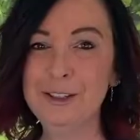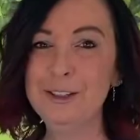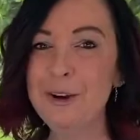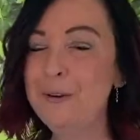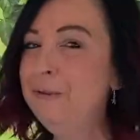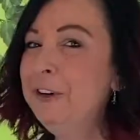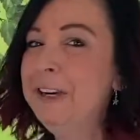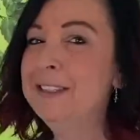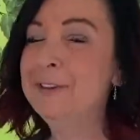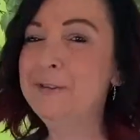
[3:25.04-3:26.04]
Don't
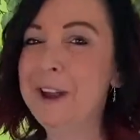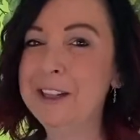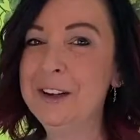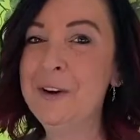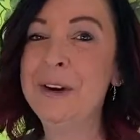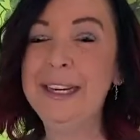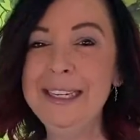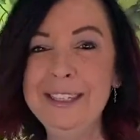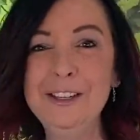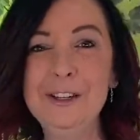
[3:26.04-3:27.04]
forget to follow
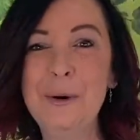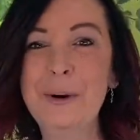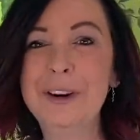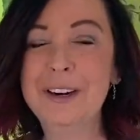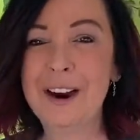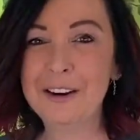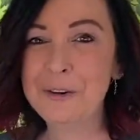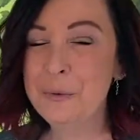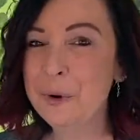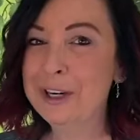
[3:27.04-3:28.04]
Indoor
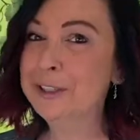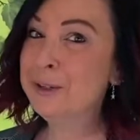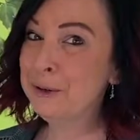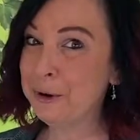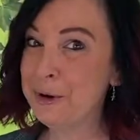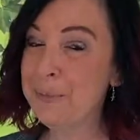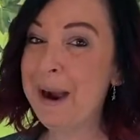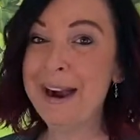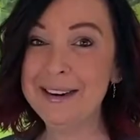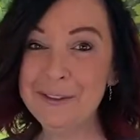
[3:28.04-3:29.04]
Garden Works group
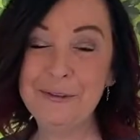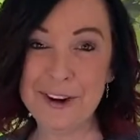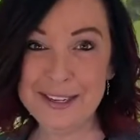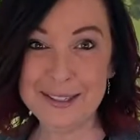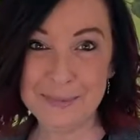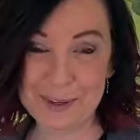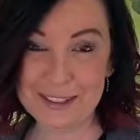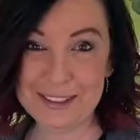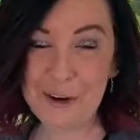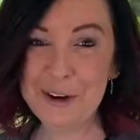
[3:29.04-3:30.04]
on
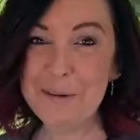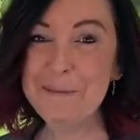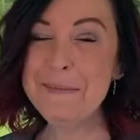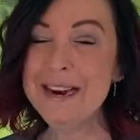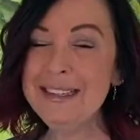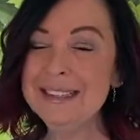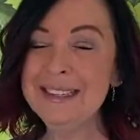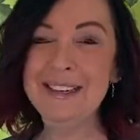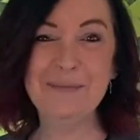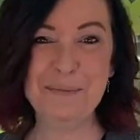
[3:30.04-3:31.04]
Facebook for an
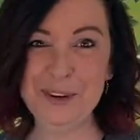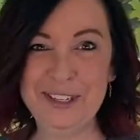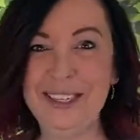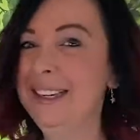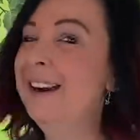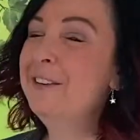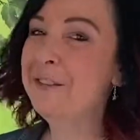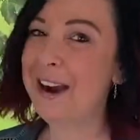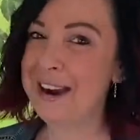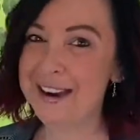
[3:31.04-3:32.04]
amazing community of
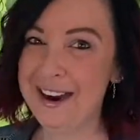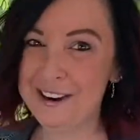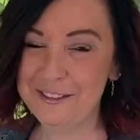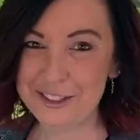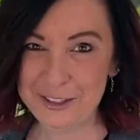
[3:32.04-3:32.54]
iHarvest